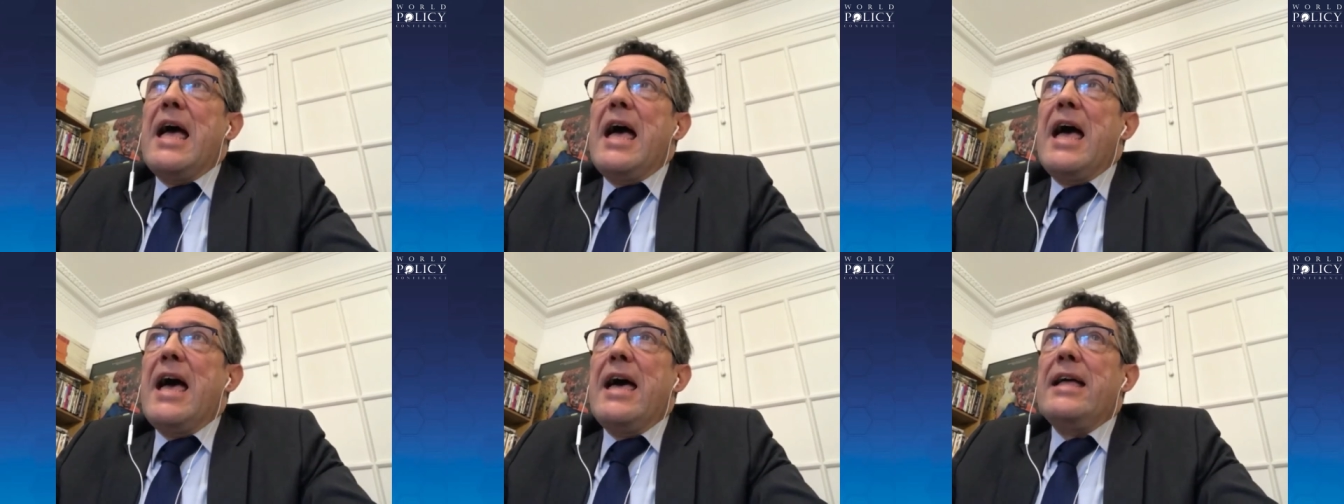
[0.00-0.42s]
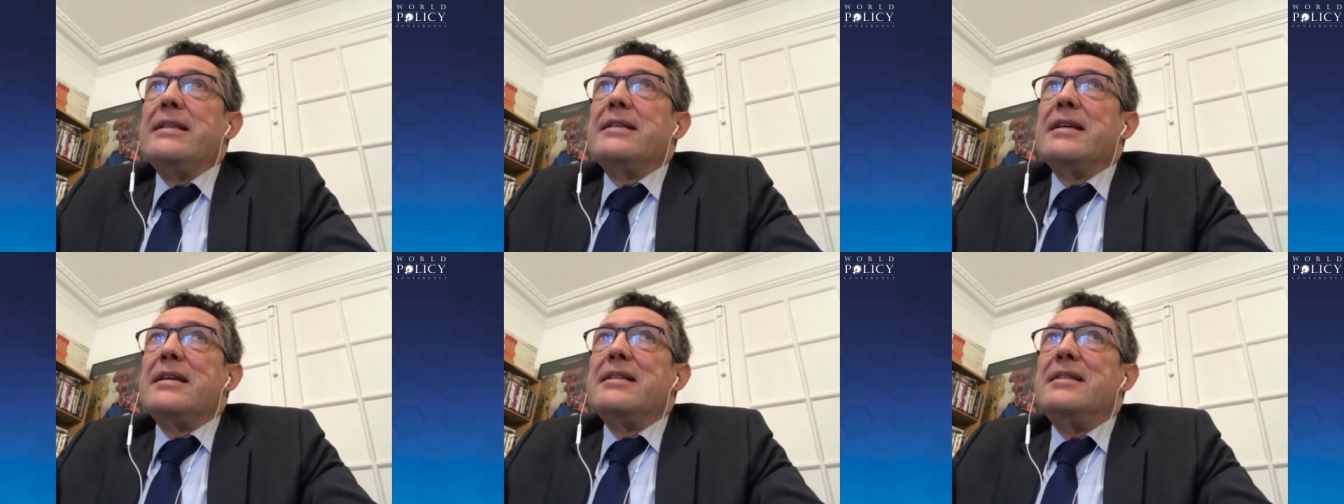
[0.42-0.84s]

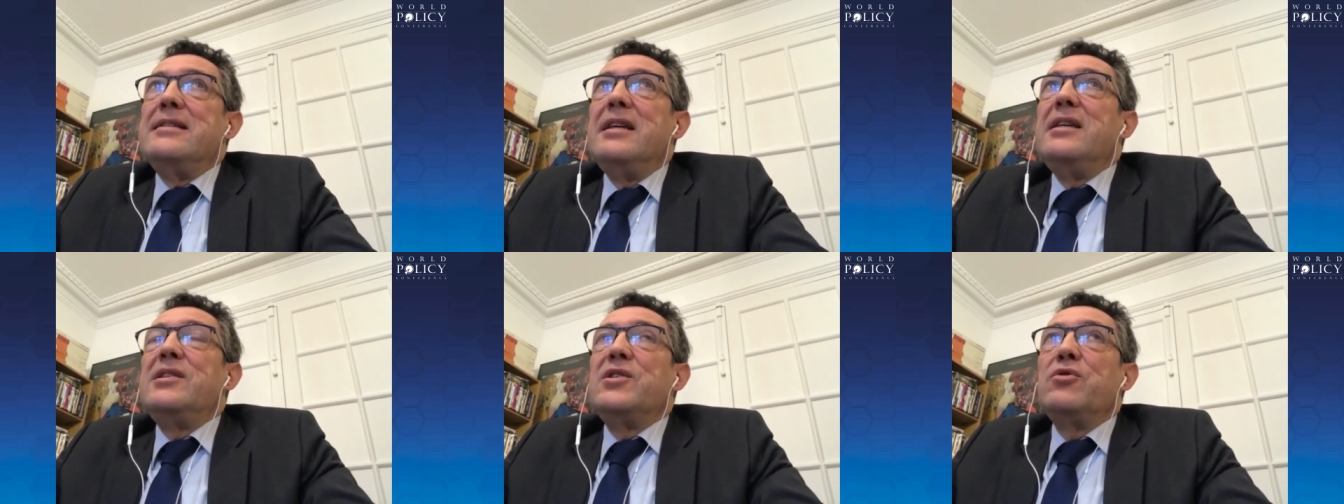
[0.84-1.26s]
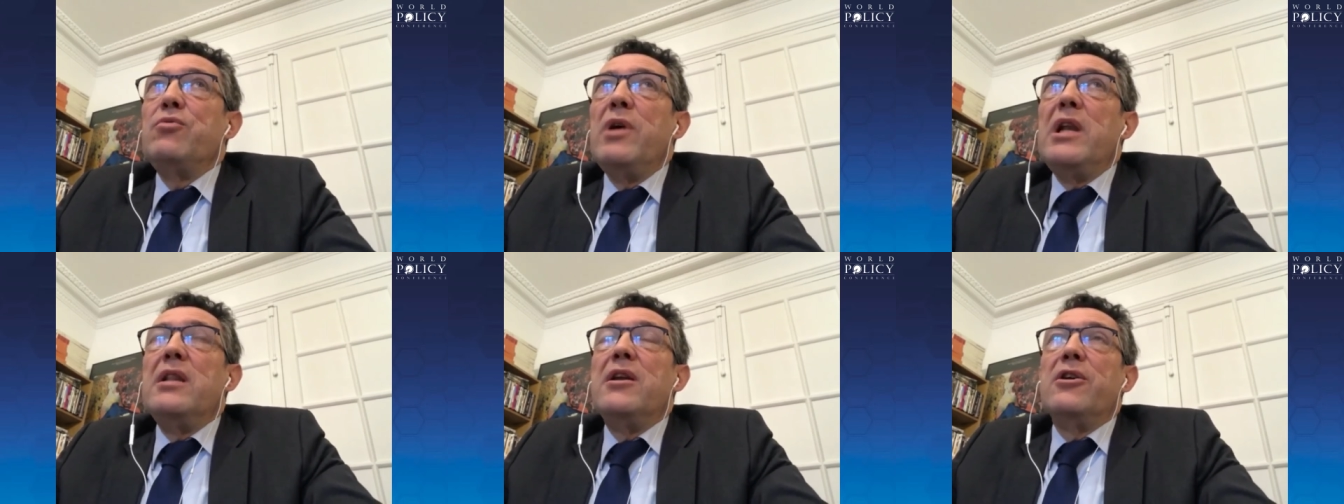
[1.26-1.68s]
and this
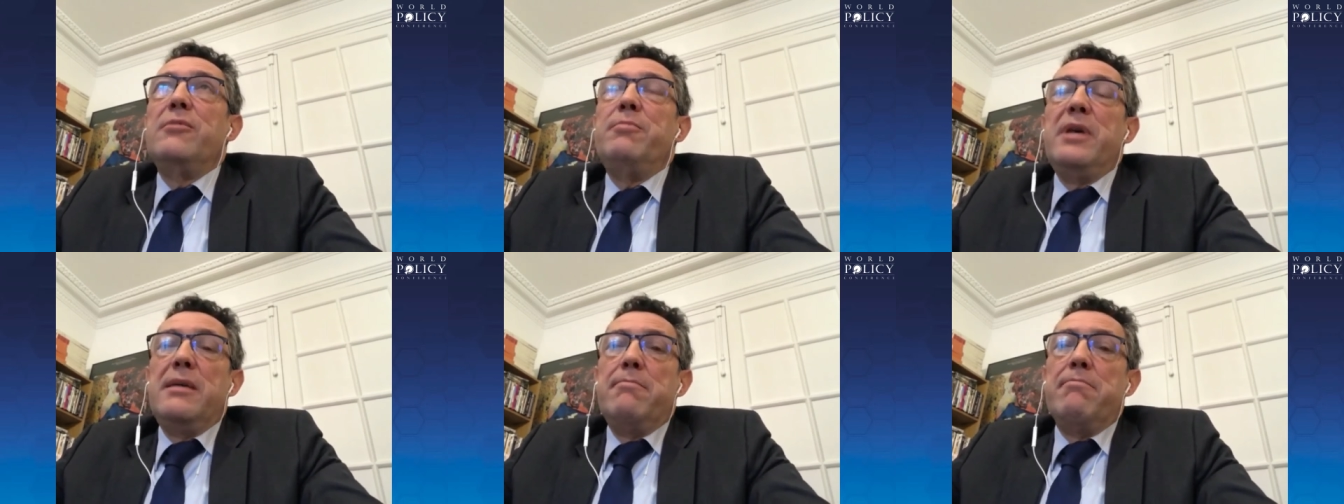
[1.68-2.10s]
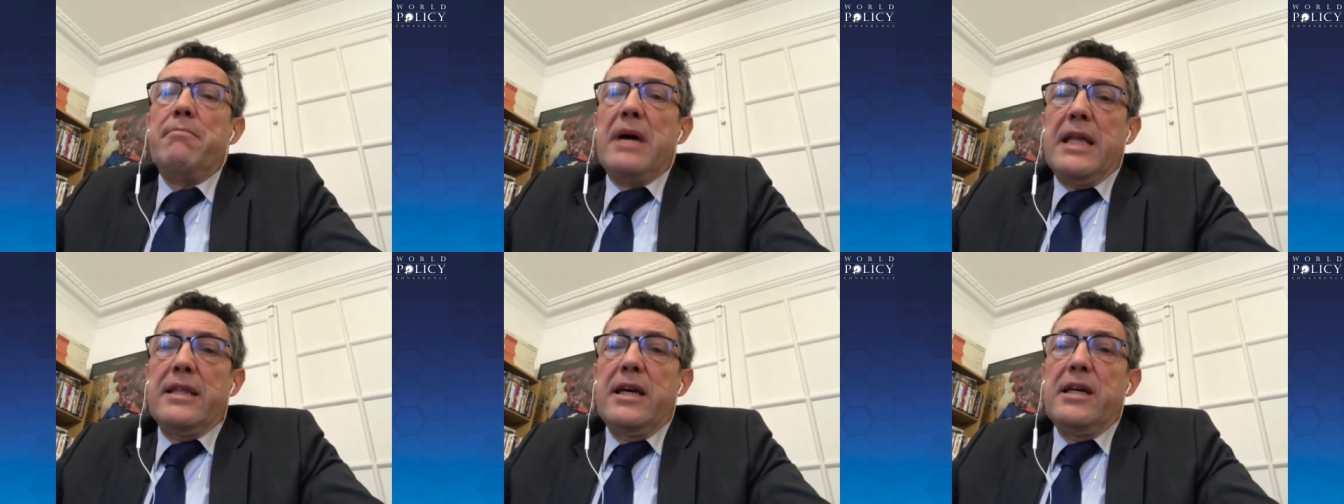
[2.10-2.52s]
will not be
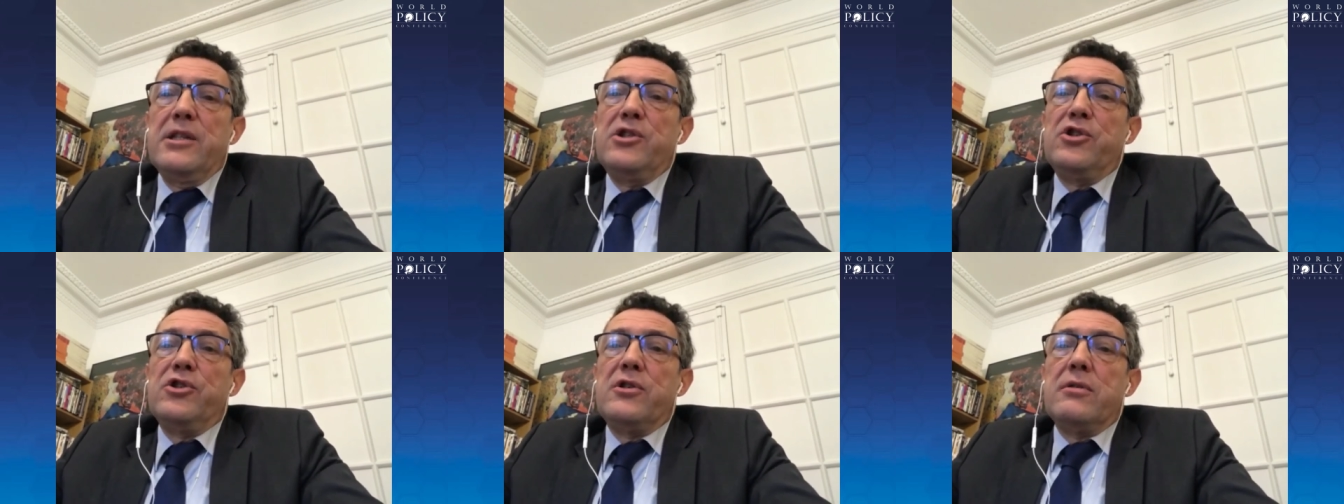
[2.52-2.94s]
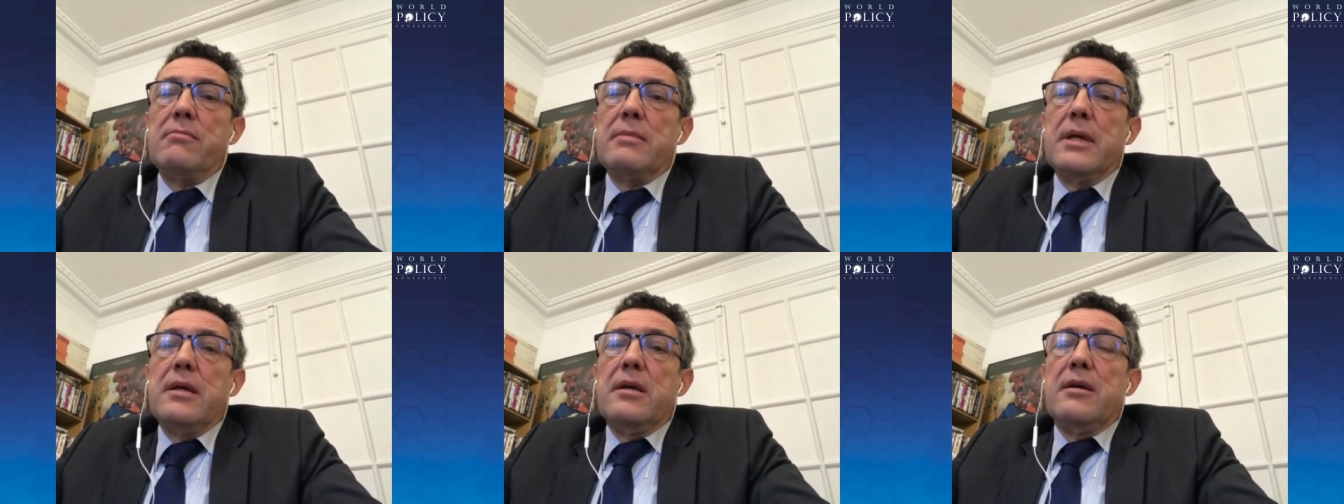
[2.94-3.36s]
managed
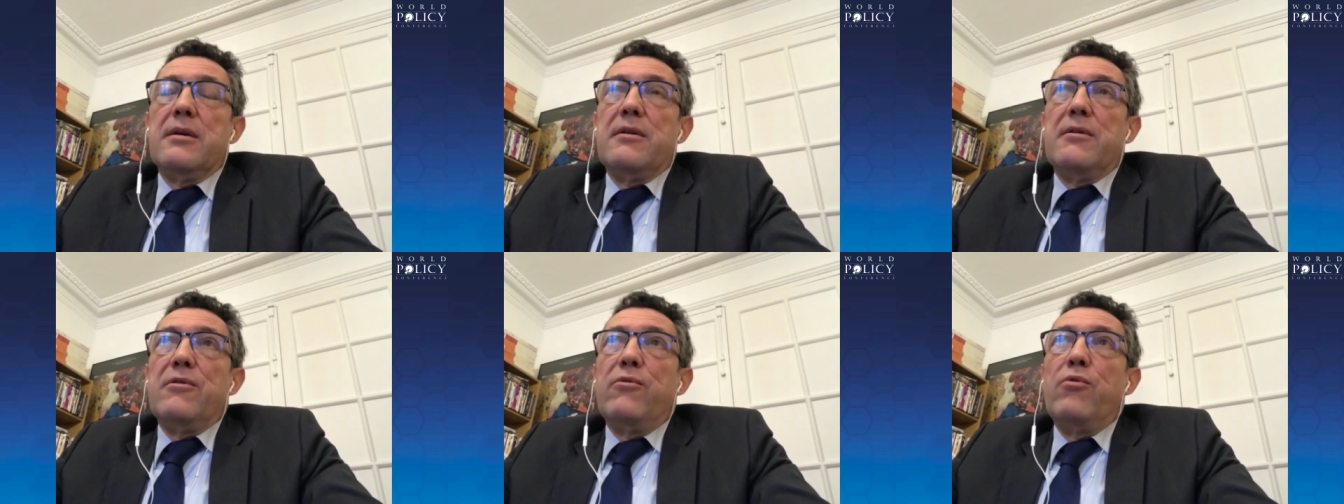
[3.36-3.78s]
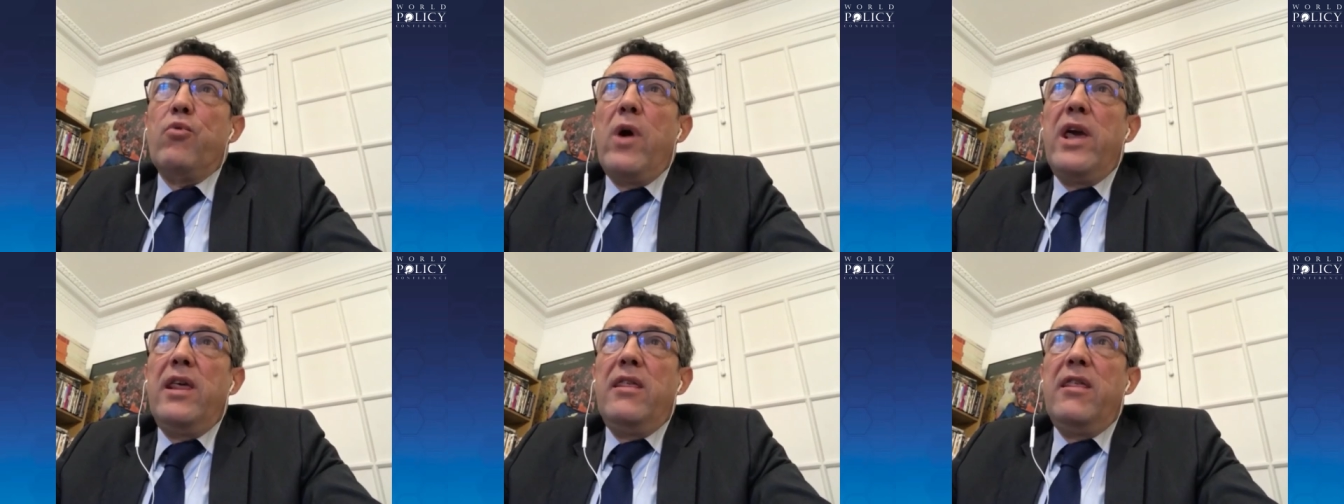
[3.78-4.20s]

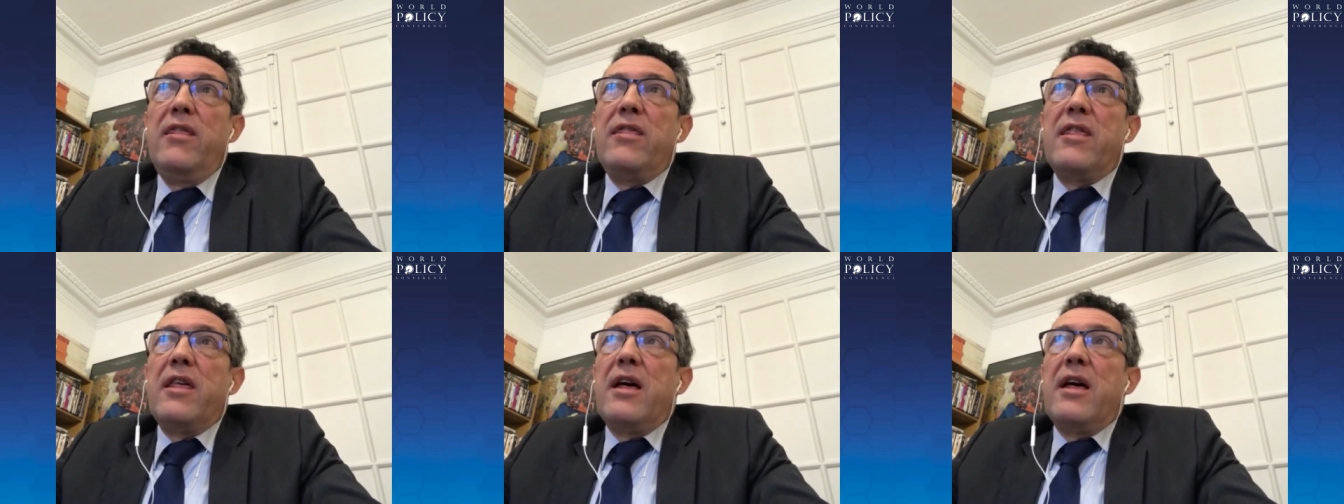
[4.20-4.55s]
with,